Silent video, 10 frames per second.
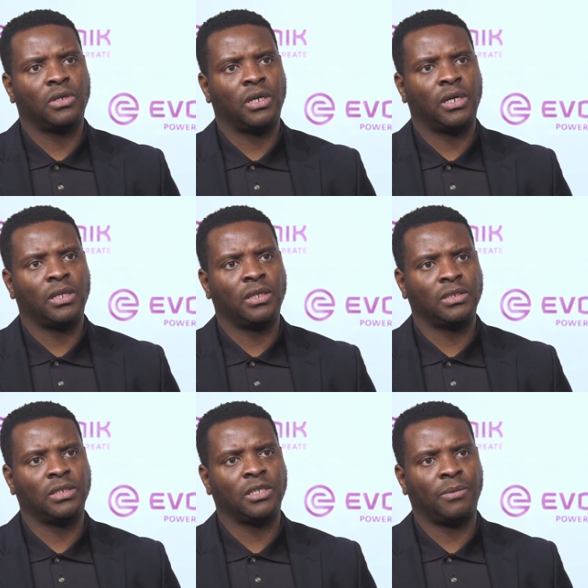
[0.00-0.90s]
Uh,
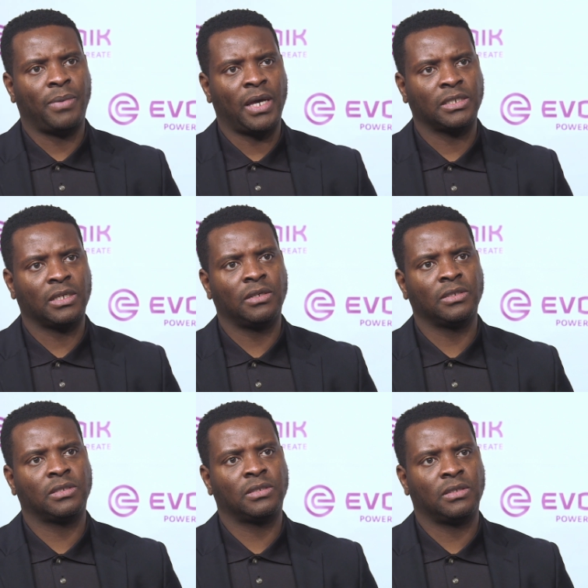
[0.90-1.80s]
this is a
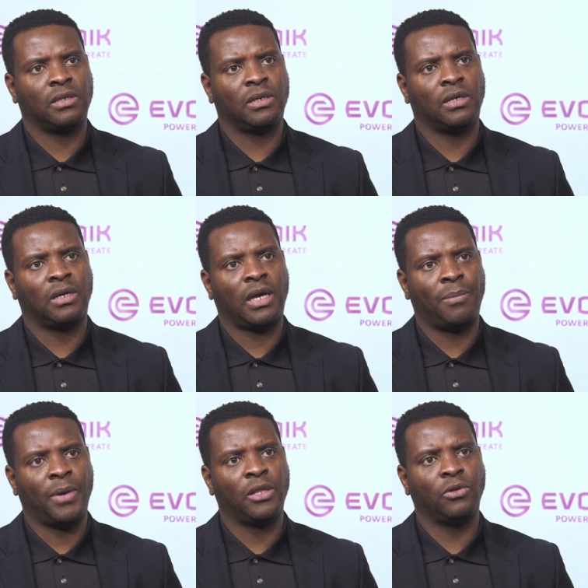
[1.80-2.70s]
Bacillus
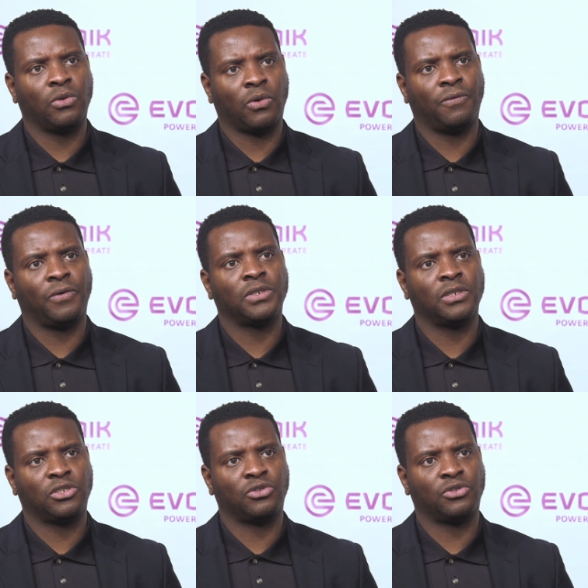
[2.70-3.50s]
uh,